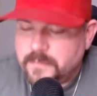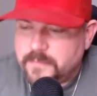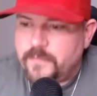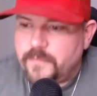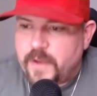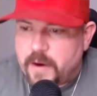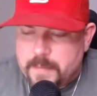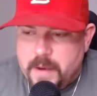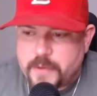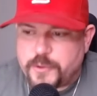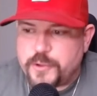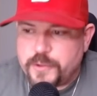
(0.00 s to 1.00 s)
very
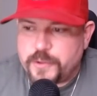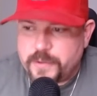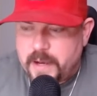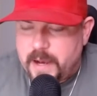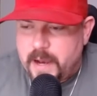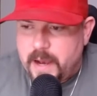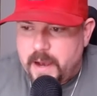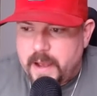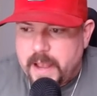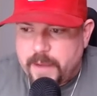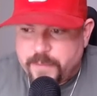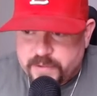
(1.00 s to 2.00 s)
much
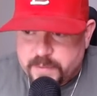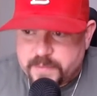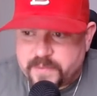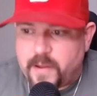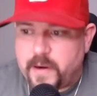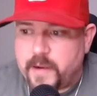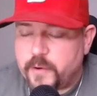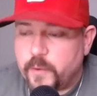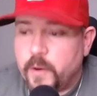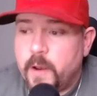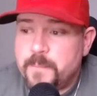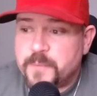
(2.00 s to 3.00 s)
Anfernee Simons slotted into.
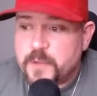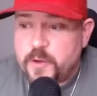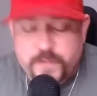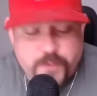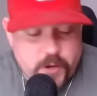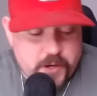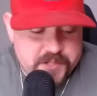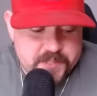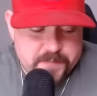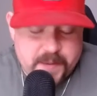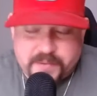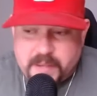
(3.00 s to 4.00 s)
Jusuf Nurkic had
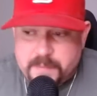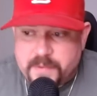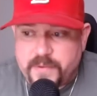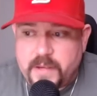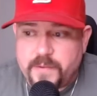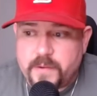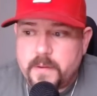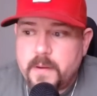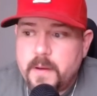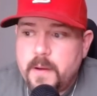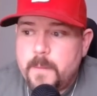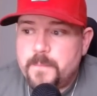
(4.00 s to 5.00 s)
his best game of the season.
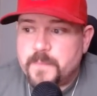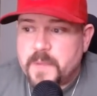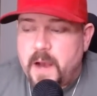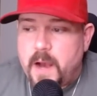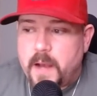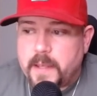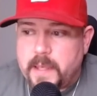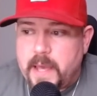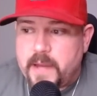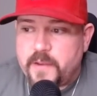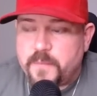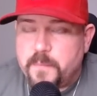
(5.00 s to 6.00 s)
He
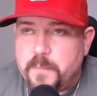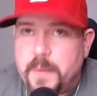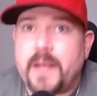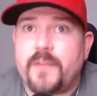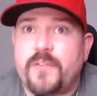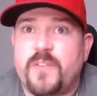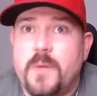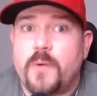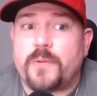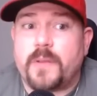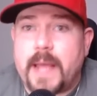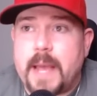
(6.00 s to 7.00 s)
had his biggest
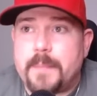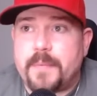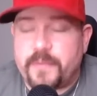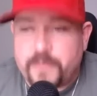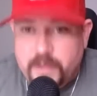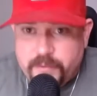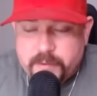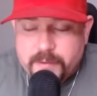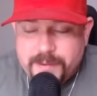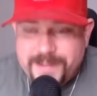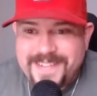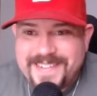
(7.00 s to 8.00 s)
smoked layup of the season
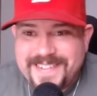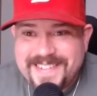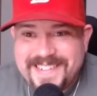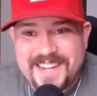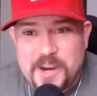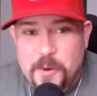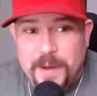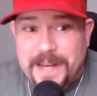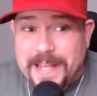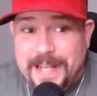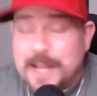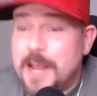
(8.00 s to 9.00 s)
when
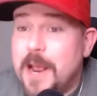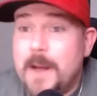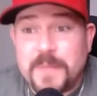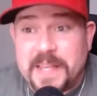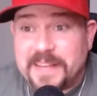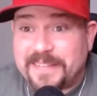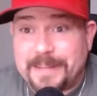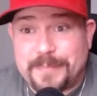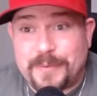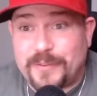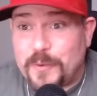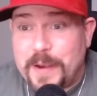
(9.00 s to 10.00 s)
he slipped
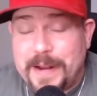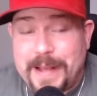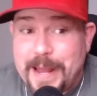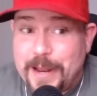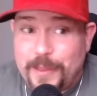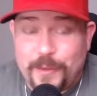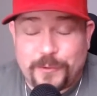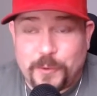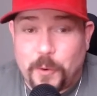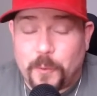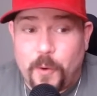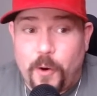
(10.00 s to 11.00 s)
the screen, got hit on the
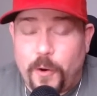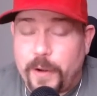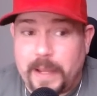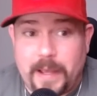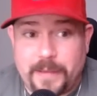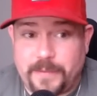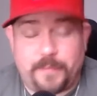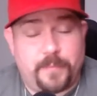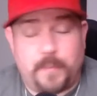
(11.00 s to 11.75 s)
short roll, and he just